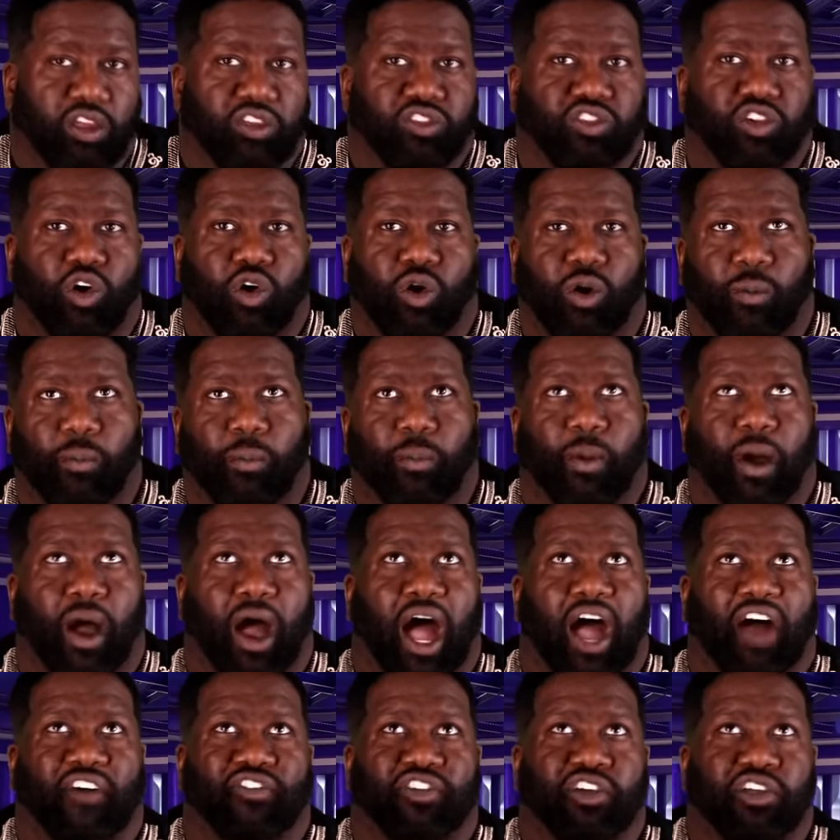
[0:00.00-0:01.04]
So
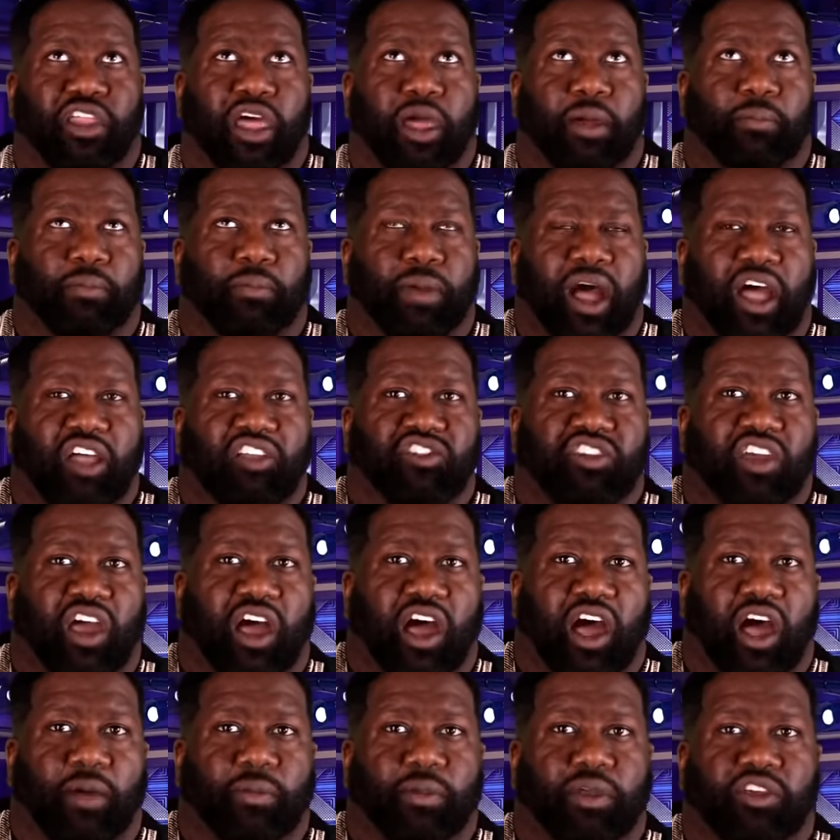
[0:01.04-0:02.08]
I feel that my
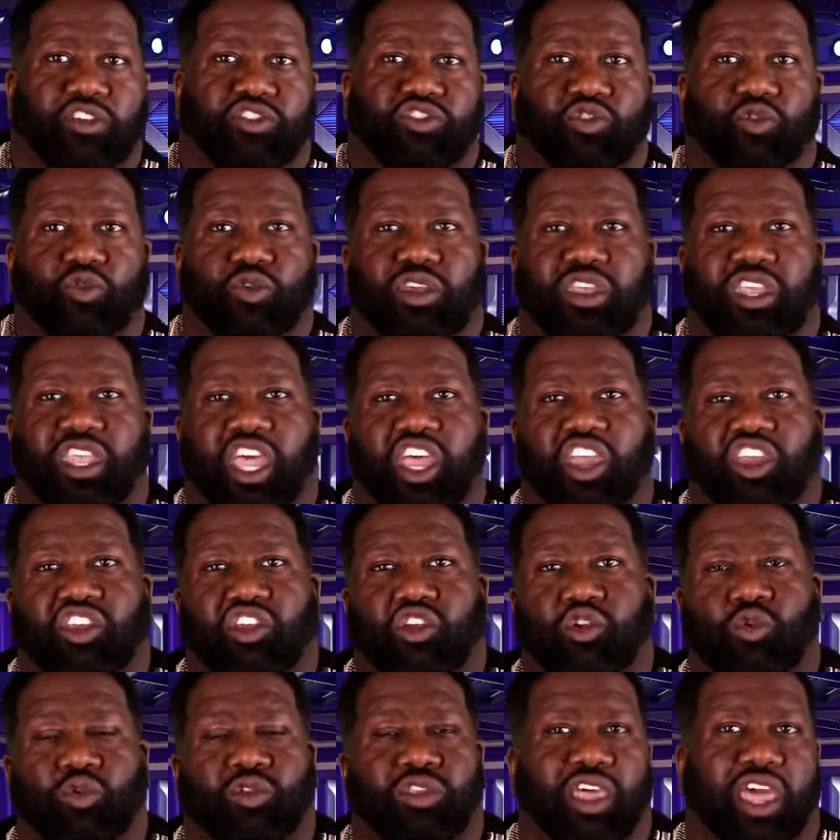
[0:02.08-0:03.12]
job is to get
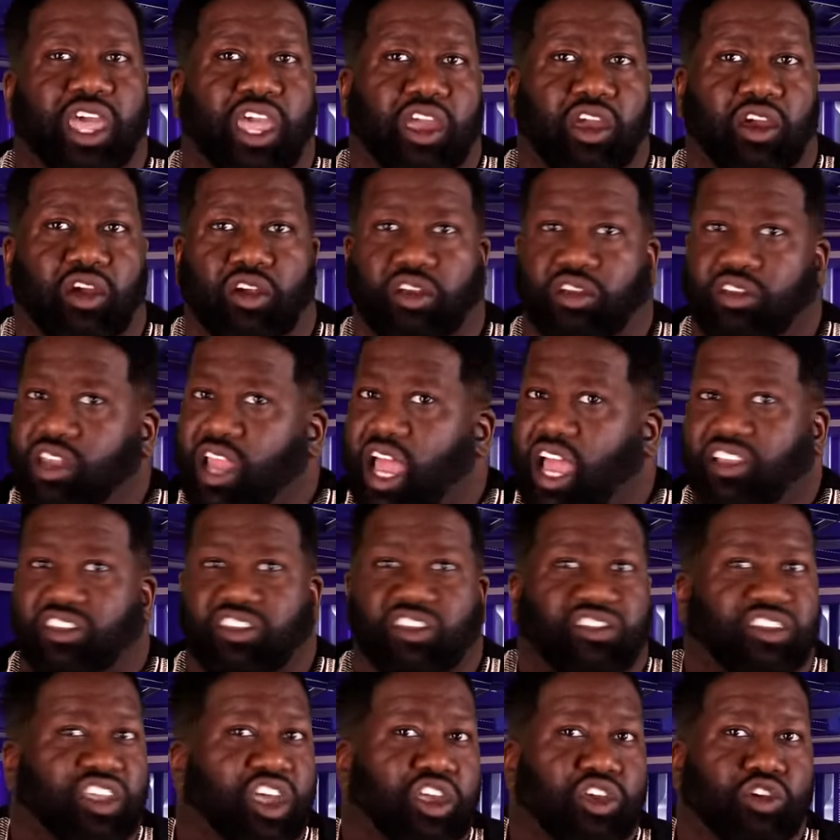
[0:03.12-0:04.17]
you there, not
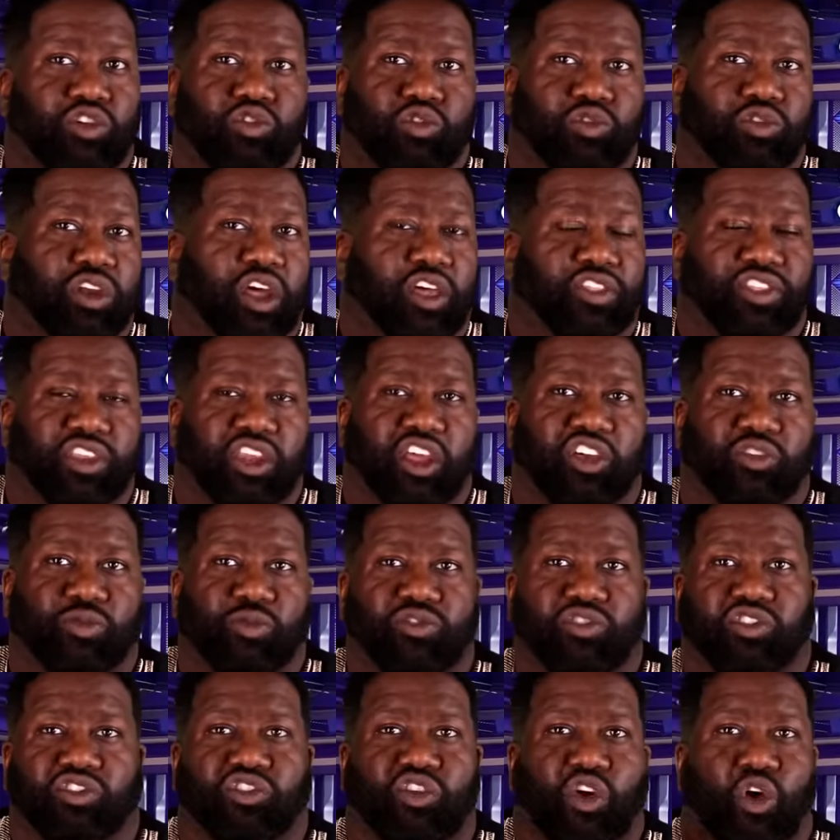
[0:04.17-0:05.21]
to tell you do nothing else
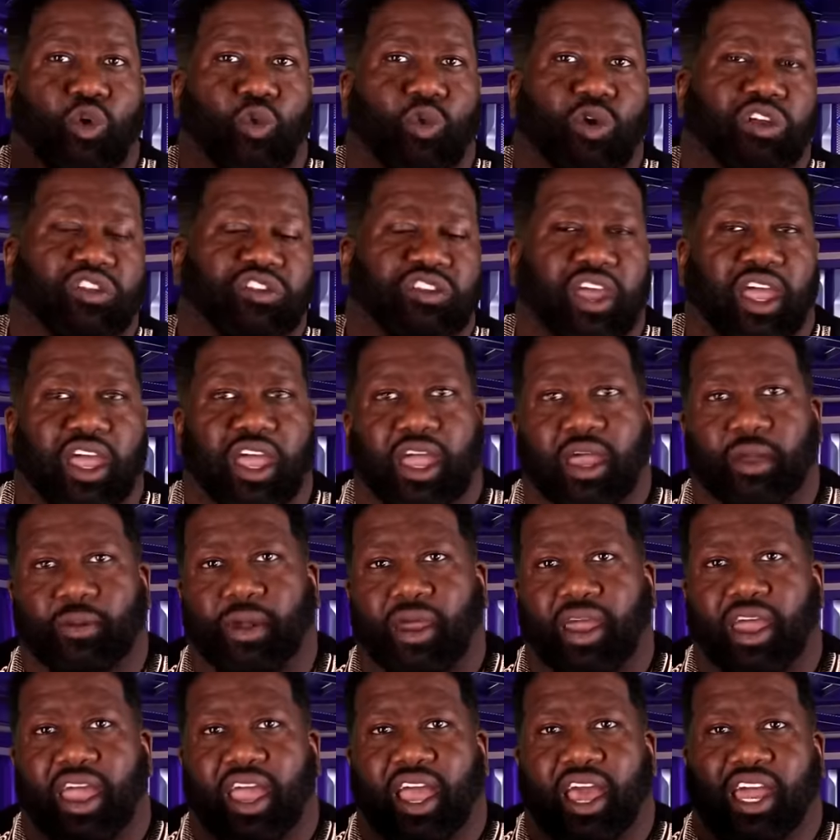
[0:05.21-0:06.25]
but just go one time.